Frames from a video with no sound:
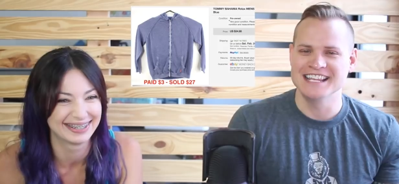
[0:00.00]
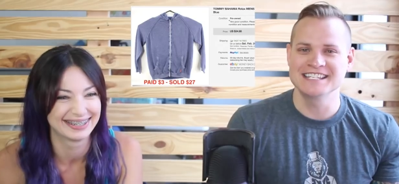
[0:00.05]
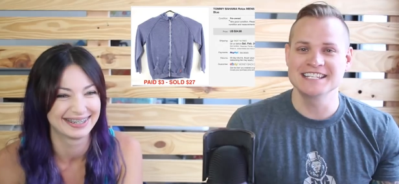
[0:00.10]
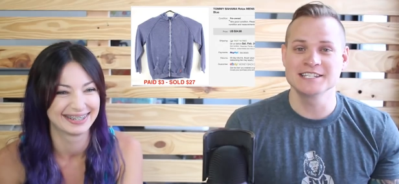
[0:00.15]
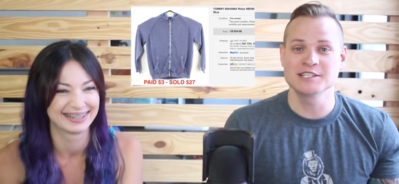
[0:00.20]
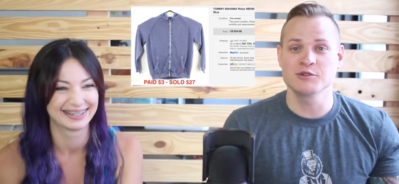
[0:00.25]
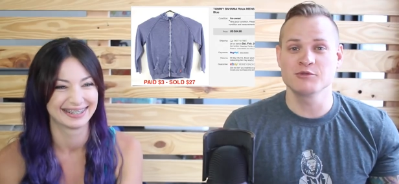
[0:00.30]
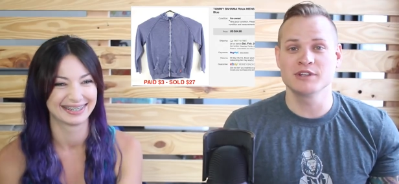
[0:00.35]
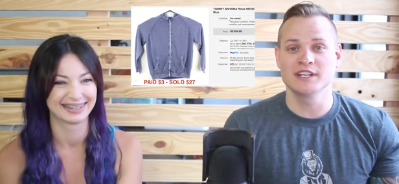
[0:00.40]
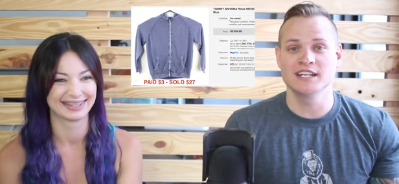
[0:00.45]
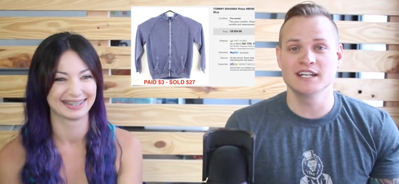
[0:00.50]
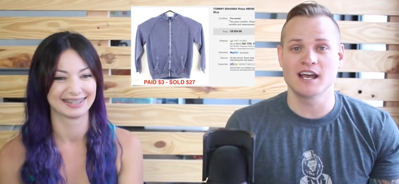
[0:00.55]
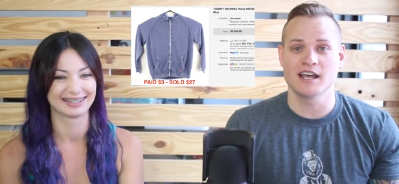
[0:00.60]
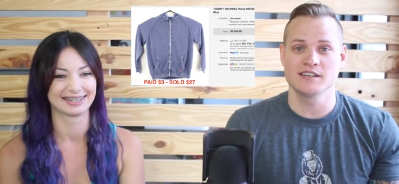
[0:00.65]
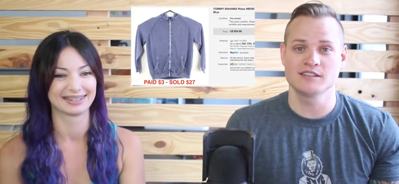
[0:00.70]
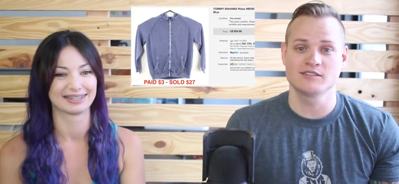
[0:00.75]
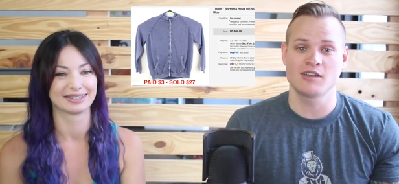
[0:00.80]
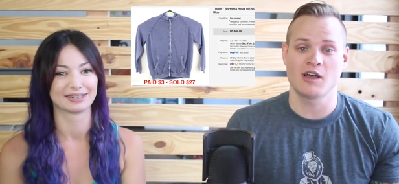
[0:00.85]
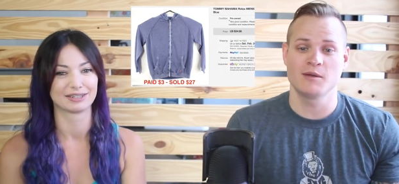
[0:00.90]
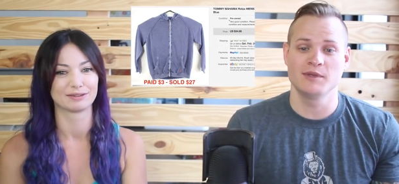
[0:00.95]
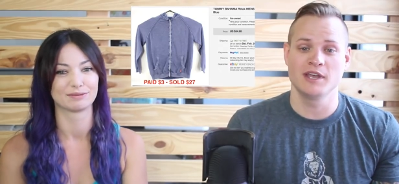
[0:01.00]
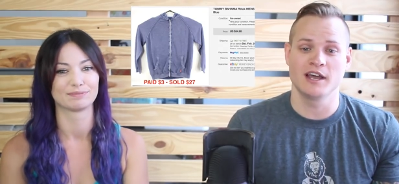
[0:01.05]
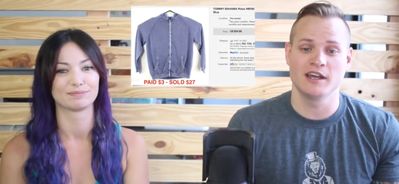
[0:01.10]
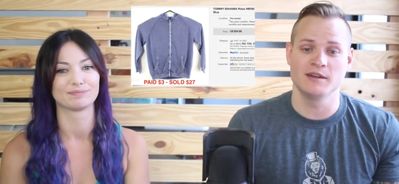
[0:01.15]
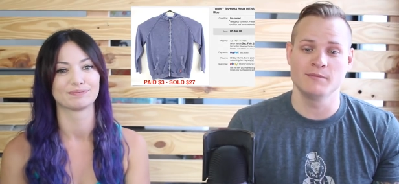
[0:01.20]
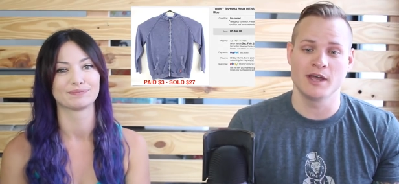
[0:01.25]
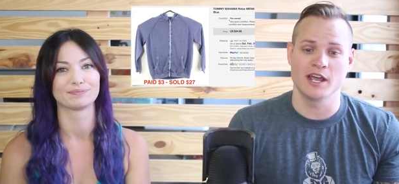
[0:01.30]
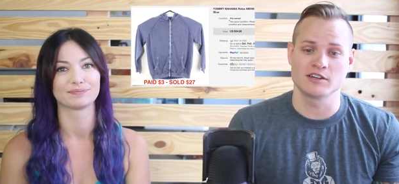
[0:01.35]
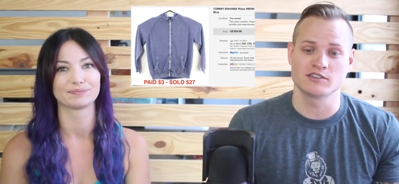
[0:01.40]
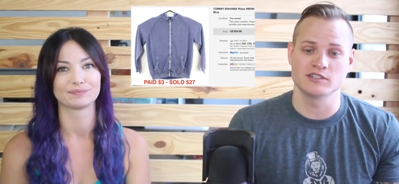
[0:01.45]
Speaker 1: This is a really nice Tommy
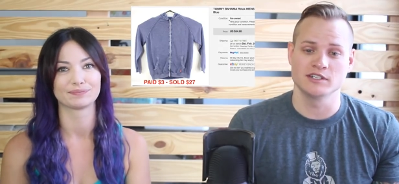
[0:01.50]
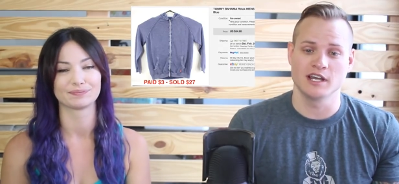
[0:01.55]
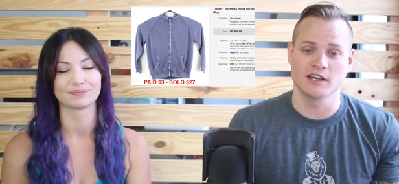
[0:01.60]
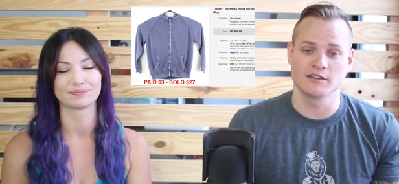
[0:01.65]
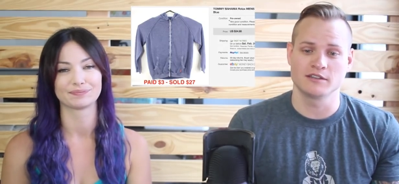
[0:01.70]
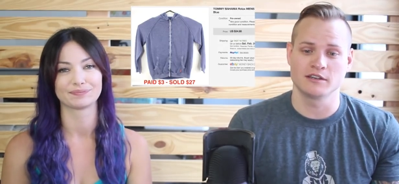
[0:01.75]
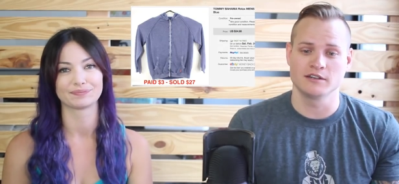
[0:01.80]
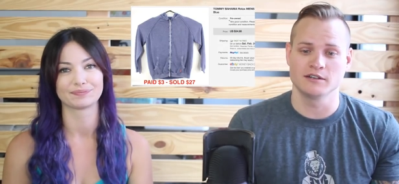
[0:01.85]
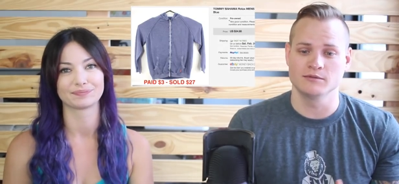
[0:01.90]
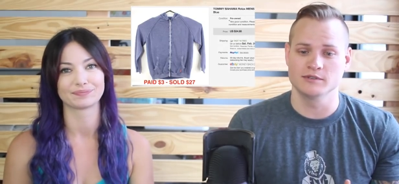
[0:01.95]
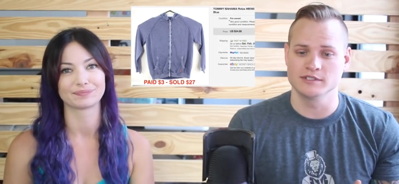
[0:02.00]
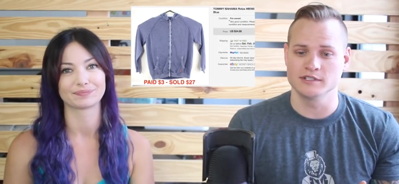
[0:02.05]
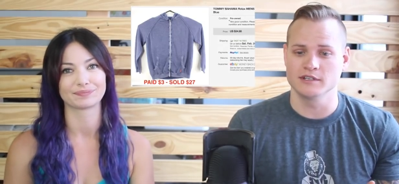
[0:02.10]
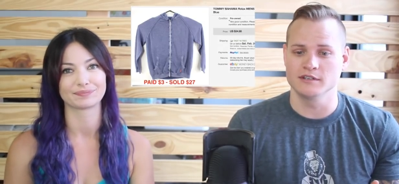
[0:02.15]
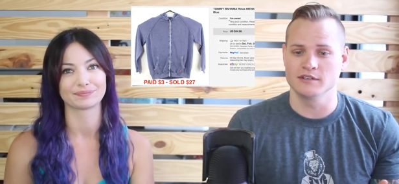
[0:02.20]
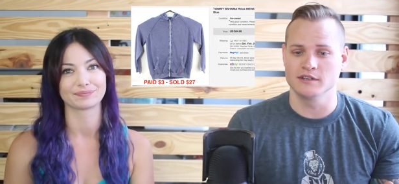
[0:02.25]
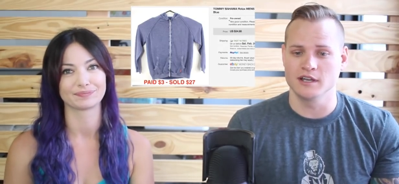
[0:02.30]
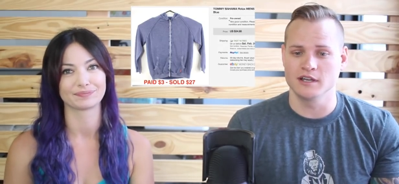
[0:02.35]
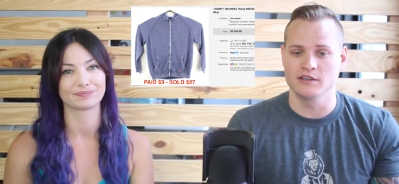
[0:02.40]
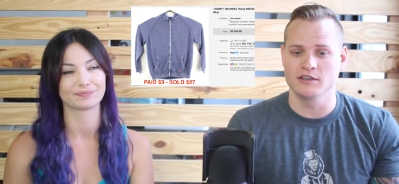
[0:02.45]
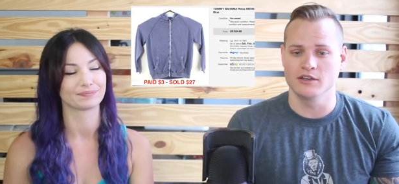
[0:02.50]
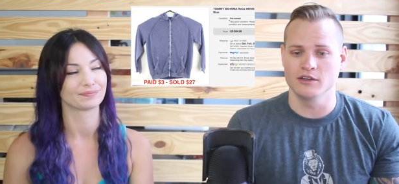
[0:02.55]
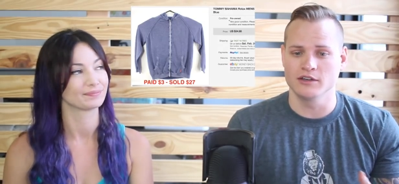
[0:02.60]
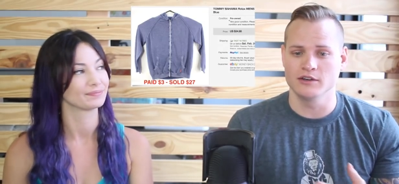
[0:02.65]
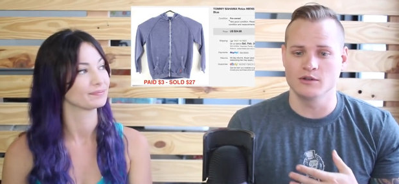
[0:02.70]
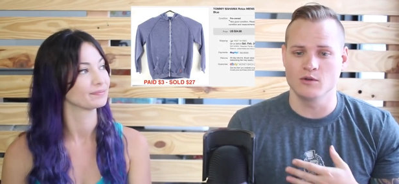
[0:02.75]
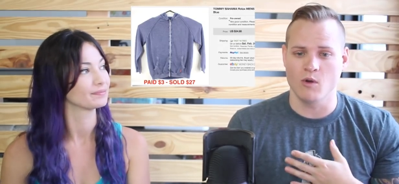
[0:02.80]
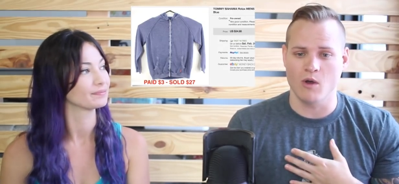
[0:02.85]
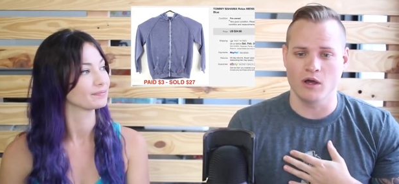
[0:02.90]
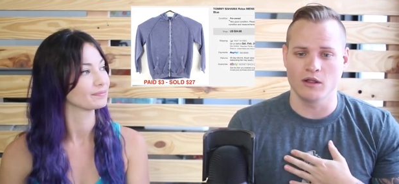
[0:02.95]
item, actually. I thought it was a, a
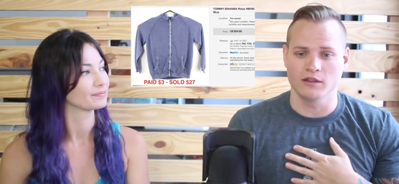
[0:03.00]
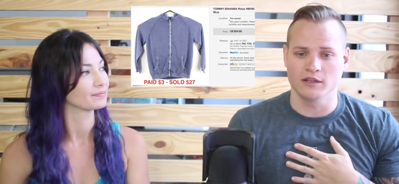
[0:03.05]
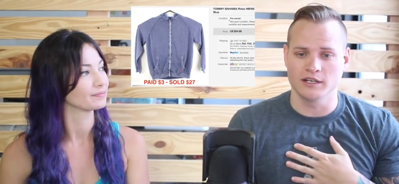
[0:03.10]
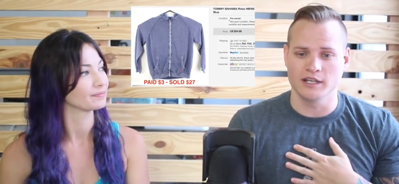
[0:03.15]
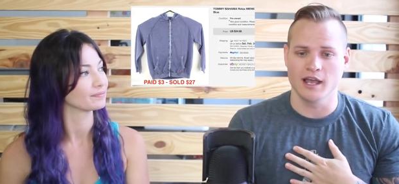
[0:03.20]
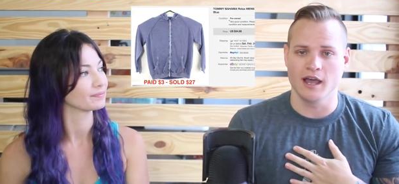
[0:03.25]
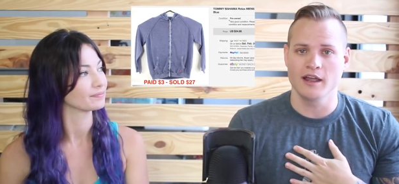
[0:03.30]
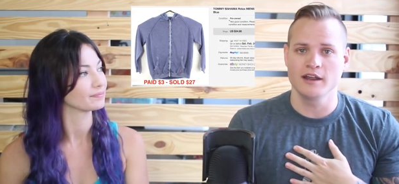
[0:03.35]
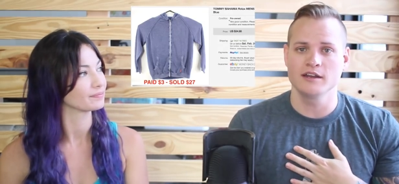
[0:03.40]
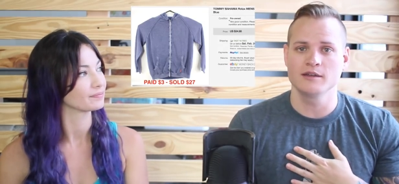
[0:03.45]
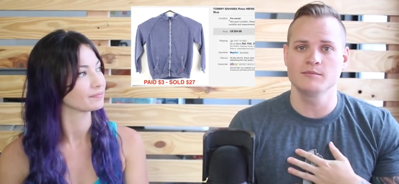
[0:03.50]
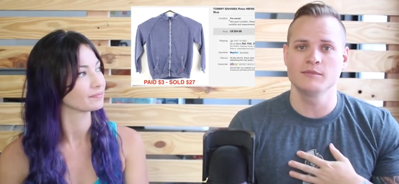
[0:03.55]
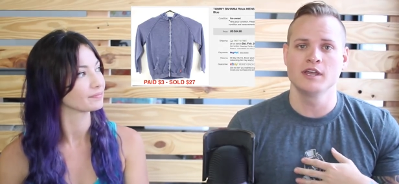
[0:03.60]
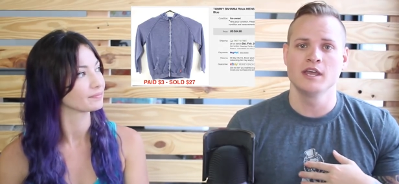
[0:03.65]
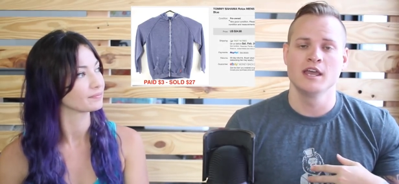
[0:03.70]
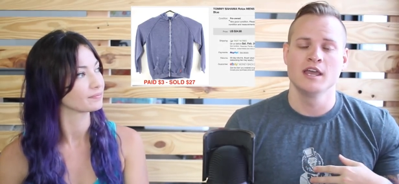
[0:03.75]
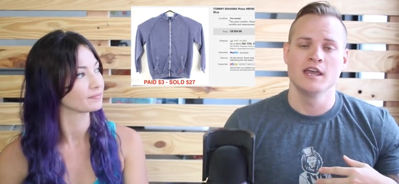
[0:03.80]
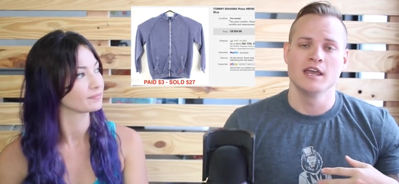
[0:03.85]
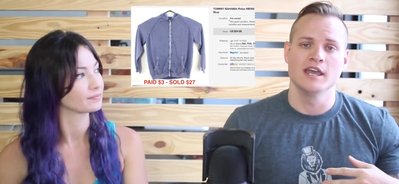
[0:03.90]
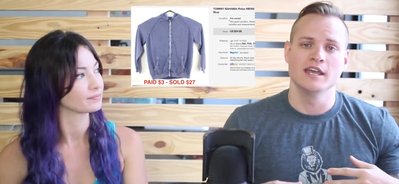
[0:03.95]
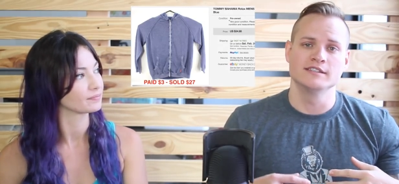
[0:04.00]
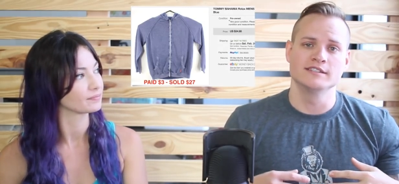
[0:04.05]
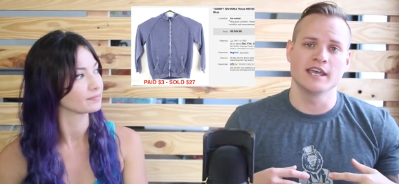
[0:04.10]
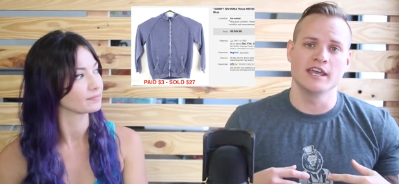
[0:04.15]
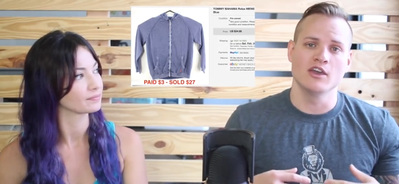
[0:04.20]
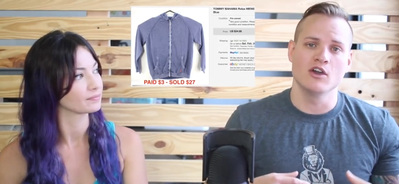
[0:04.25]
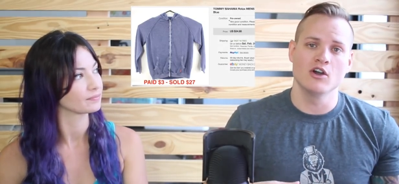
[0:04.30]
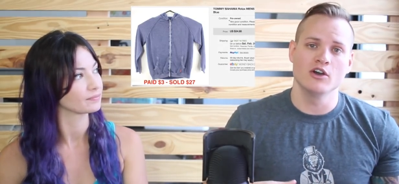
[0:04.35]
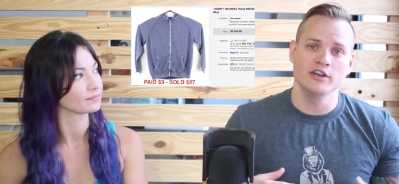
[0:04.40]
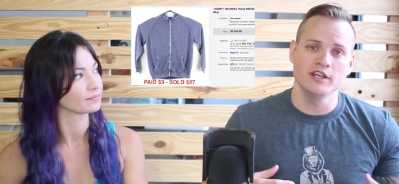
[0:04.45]
good quality item.
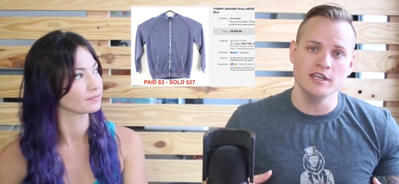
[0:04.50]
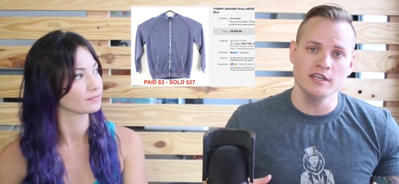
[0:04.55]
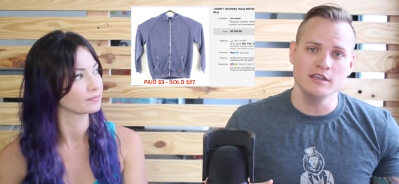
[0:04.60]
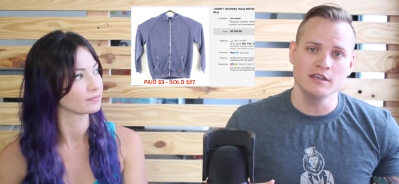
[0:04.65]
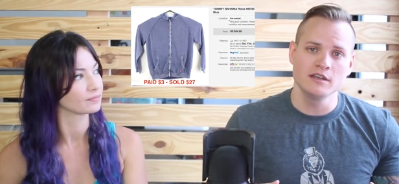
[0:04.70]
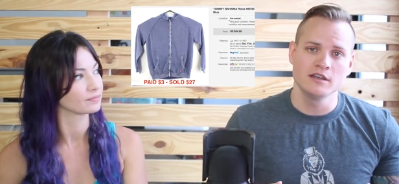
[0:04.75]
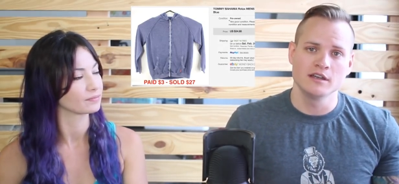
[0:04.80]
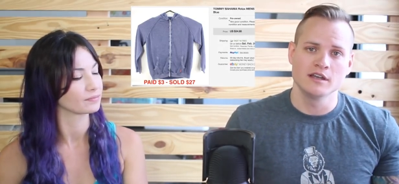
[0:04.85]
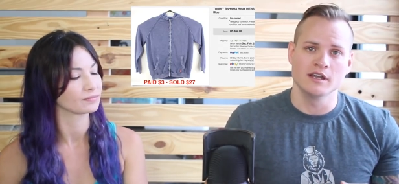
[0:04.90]
It's a hoodie,